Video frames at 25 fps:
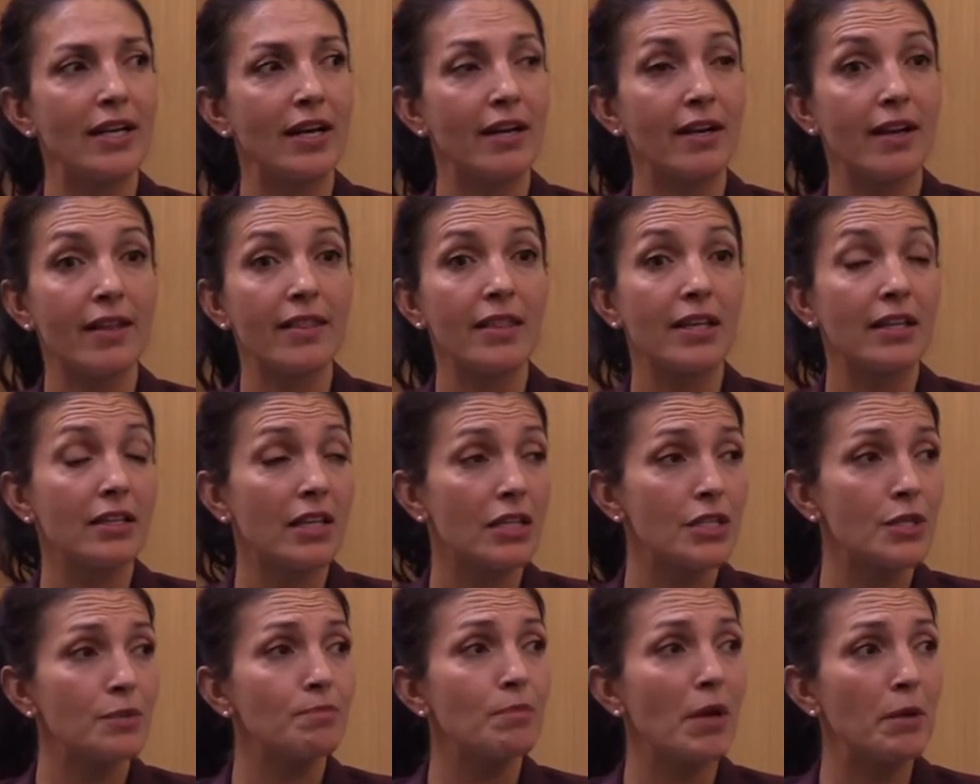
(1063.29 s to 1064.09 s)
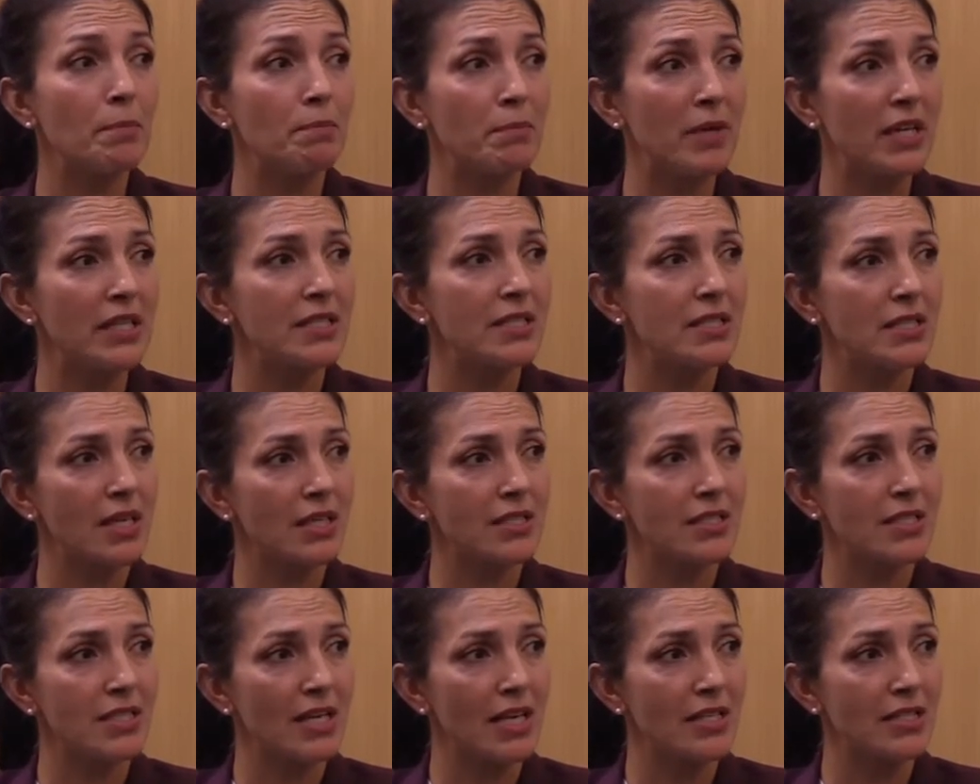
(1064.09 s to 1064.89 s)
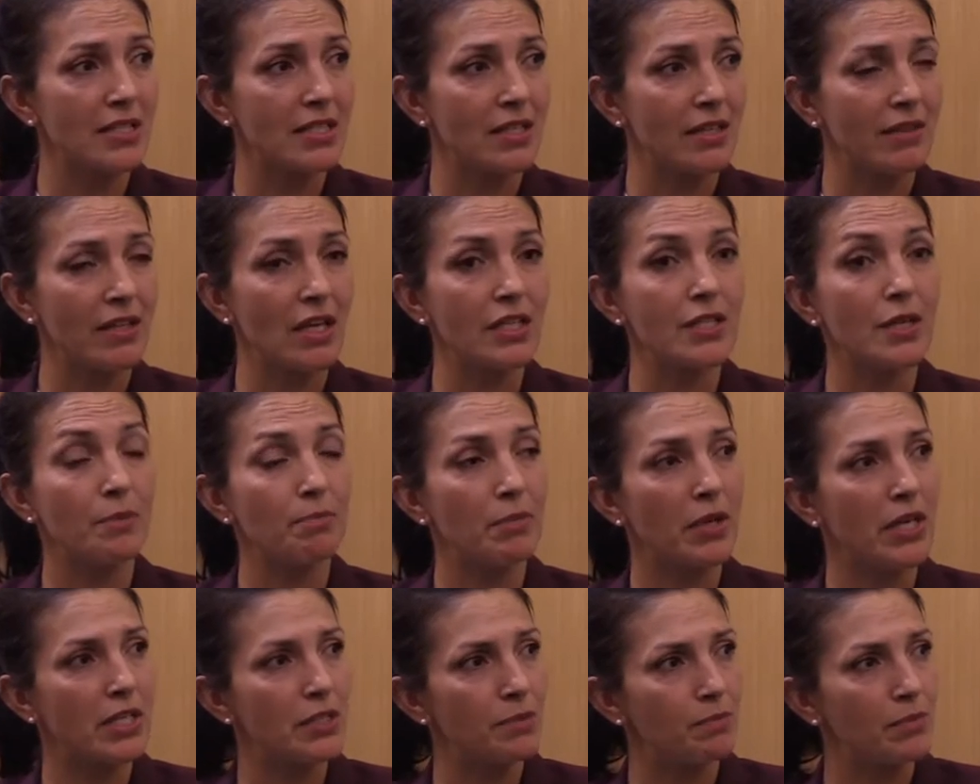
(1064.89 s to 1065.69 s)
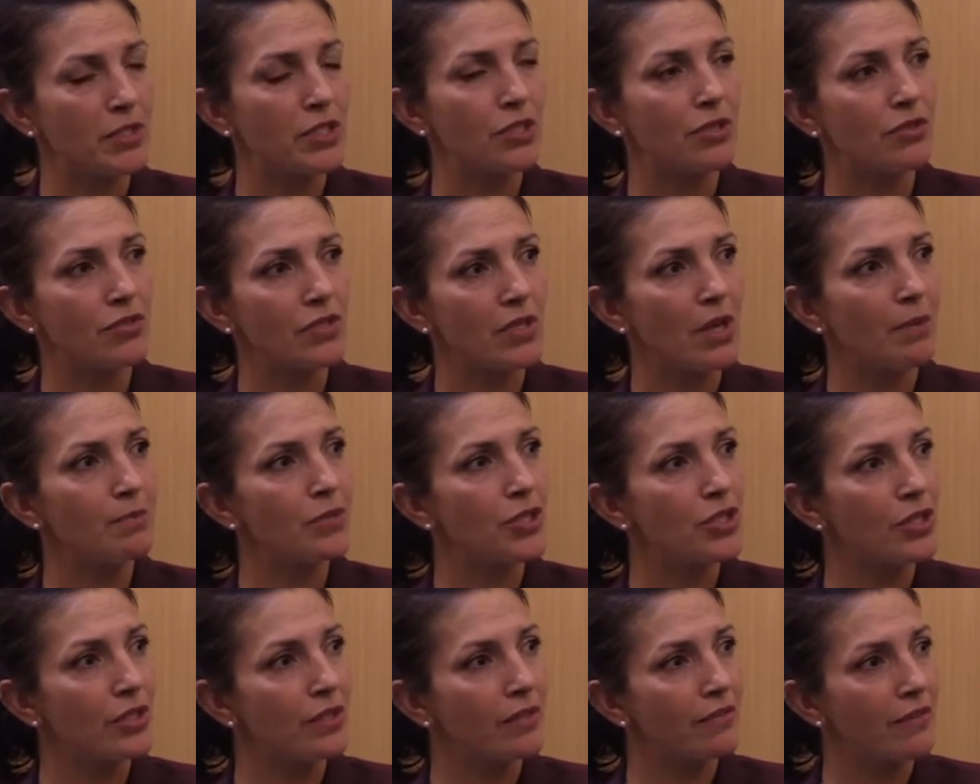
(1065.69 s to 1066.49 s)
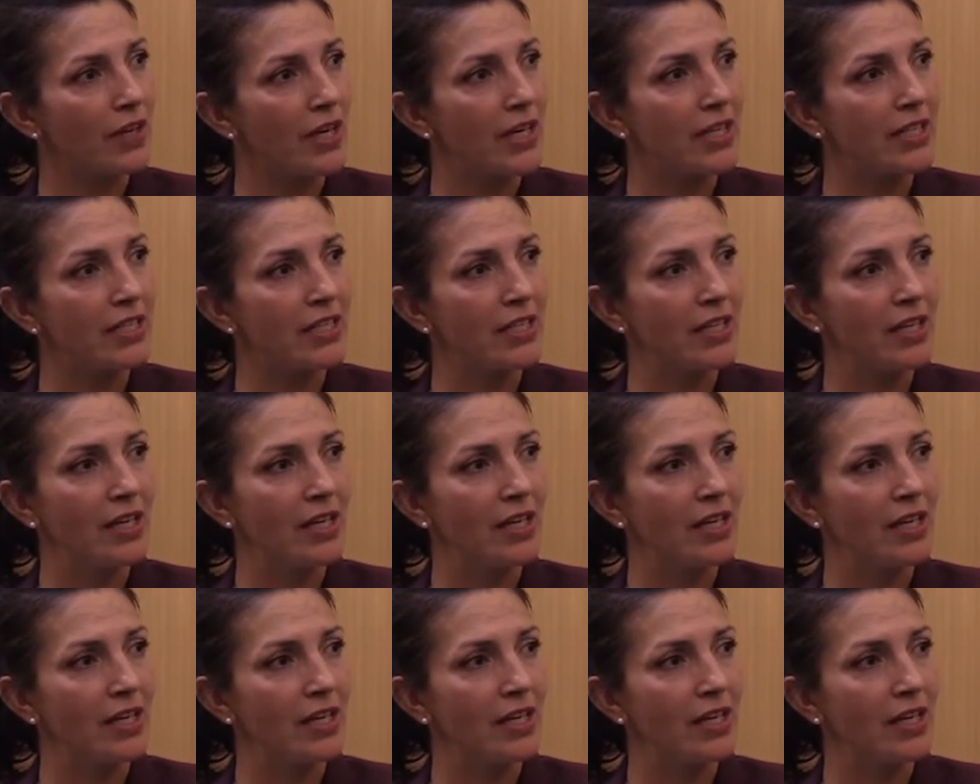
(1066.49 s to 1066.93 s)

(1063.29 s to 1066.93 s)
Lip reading: And I think that's my biggest success, and that's the biggest misconception, right,